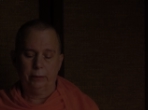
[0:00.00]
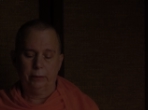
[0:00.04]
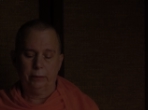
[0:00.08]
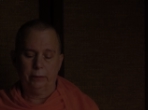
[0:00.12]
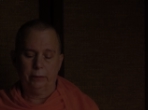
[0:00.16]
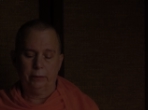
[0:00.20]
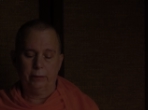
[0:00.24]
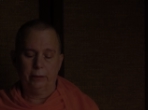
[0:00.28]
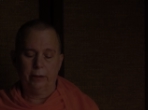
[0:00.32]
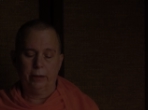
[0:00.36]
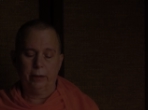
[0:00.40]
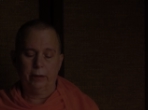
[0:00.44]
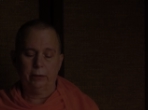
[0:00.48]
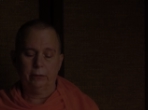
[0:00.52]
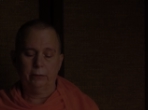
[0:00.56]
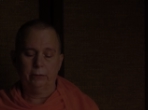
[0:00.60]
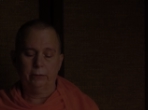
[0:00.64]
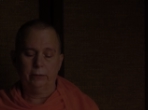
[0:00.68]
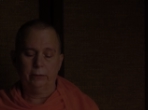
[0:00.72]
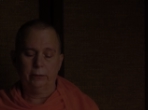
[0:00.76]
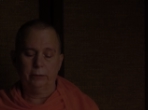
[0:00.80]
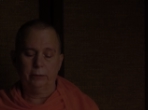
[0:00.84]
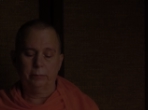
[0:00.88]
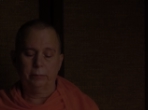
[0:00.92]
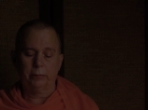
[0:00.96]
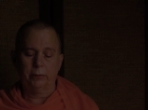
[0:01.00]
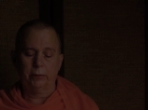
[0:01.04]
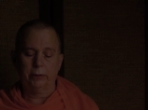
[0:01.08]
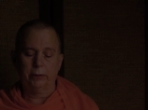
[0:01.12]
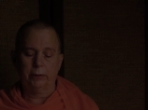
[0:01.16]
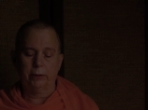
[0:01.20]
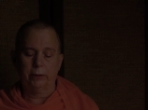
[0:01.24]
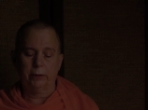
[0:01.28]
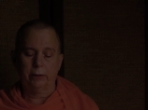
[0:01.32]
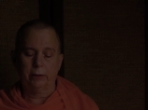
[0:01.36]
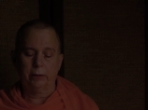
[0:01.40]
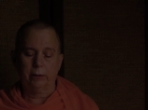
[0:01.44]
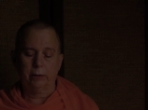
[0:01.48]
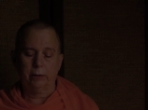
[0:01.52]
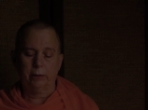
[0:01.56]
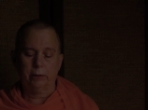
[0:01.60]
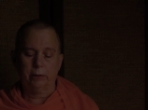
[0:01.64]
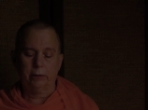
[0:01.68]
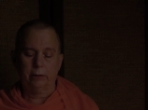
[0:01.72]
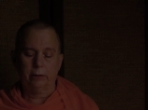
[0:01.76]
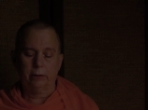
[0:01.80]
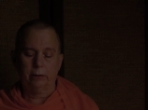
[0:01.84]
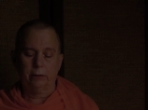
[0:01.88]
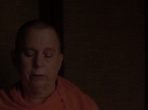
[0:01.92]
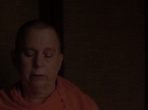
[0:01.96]
Inhale deeply,
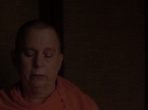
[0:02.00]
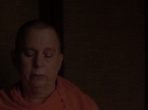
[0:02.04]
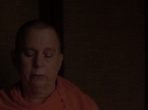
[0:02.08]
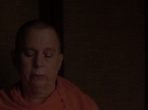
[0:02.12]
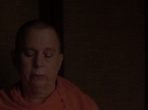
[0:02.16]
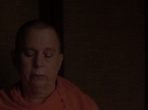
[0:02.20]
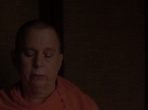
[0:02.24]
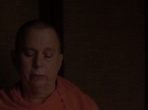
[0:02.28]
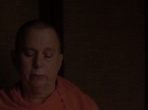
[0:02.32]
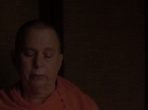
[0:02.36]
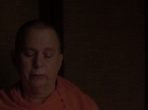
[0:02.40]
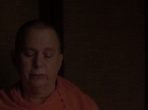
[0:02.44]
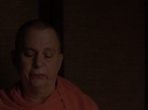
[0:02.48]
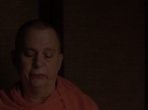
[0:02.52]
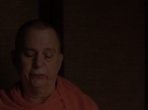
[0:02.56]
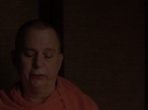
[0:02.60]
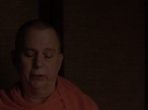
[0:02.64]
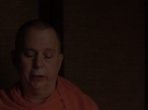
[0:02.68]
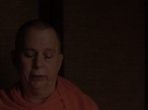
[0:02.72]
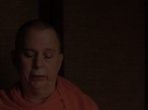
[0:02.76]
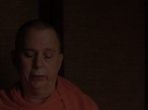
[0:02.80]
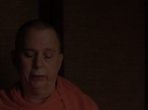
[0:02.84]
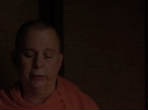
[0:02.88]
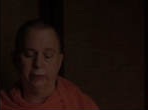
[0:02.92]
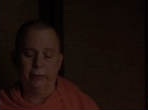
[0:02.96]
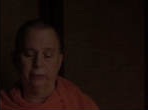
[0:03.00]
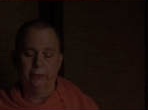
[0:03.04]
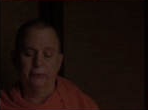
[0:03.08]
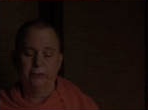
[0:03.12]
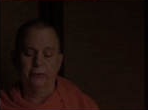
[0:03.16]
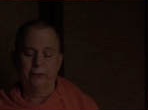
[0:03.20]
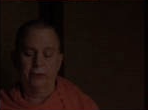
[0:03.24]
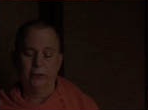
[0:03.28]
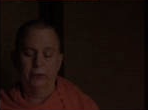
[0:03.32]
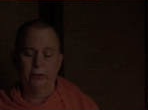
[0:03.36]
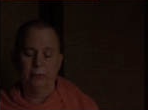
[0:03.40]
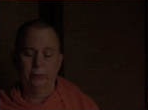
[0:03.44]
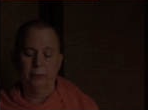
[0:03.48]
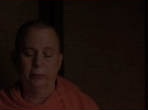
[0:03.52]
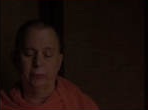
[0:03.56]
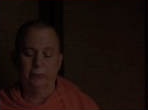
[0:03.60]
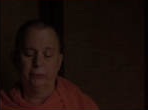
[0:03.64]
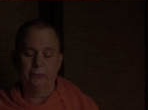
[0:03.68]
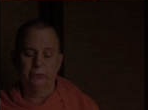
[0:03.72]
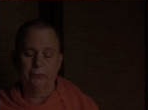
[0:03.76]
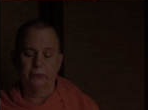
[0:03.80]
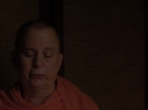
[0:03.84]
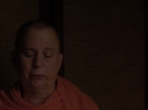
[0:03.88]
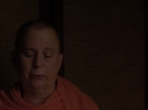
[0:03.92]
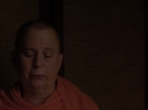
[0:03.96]
reciting the
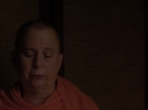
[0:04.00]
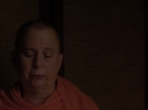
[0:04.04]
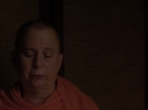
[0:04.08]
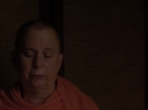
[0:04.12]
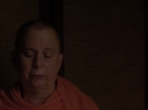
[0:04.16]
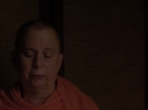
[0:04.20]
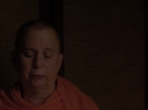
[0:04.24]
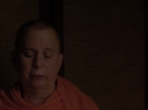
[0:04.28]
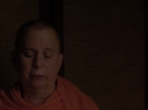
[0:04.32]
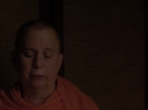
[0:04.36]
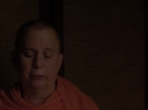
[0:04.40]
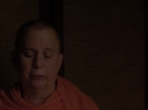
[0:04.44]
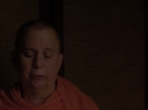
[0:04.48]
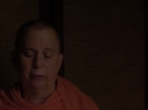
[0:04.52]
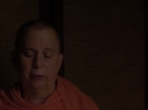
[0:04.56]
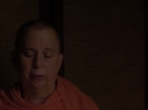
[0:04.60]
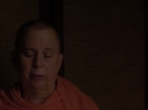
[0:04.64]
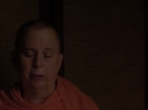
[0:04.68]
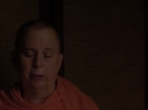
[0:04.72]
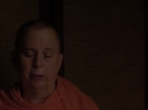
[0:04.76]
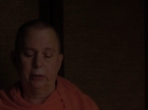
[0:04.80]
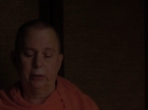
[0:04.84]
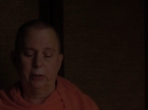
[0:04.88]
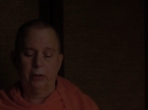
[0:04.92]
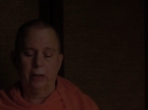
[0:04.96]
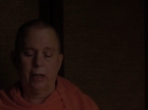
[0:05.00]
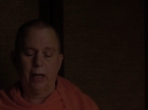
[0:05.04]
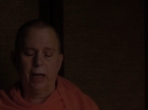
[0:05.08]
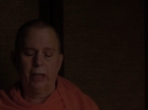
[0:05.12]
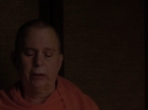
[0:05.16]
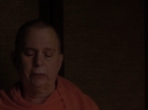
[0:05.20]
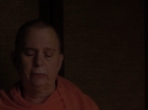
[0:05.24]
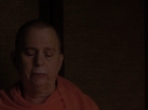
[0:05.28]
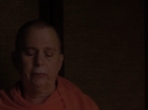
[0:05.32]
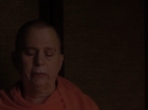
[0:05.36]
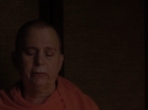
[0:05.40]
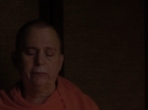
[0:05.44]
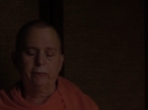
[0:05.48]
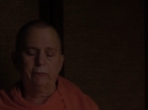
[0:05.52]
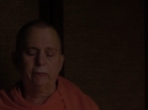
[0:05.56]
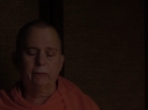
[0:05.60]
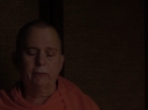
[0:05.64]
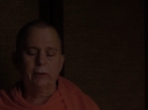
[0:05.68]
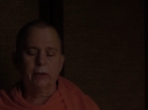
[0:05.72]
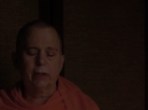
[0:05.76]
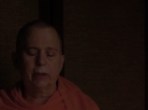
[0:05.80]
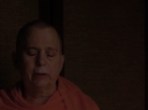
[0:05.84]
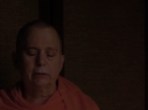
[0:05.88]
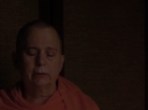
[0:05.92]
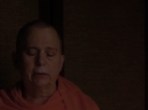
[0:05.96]
syllables so, and
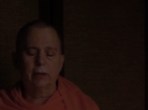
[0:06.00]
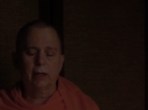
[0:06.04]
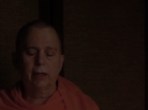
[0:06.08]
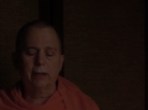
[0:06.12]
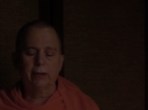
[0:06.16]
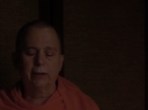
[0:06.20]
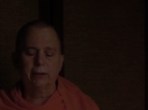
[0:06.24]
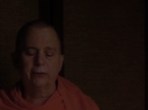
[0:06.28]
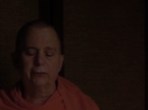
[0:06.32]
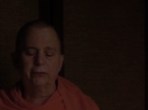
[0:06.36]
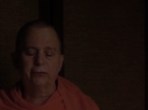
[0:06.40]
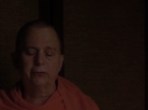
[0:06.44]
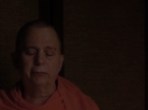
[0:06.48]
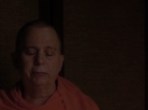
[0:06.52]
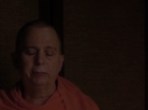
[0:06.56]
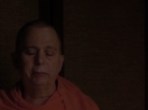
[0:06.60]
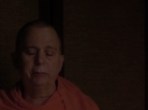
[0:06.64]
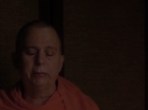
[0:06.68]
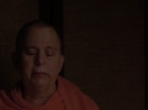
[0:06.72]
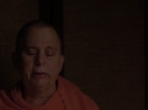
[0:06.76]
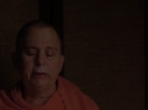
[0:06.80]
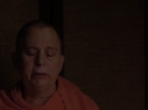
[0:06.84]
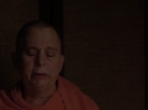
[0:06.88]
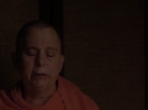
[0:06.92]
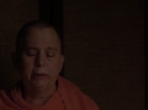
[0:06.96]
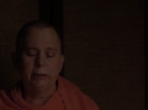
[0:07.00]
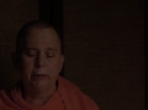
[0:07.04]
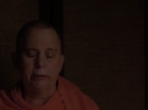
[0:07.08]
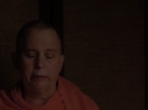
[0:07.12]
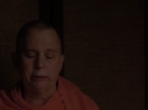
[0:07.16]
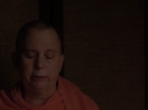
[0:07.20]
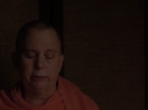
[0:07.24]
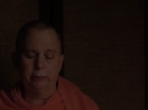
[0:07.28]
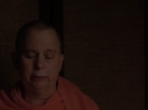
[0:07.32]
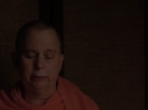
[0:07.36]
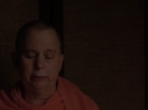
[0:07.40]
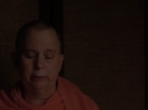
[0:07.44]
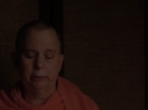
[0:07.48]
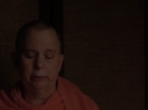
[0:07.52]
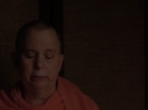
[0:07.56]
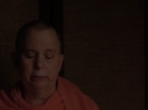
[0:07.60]
reflect on its meaning,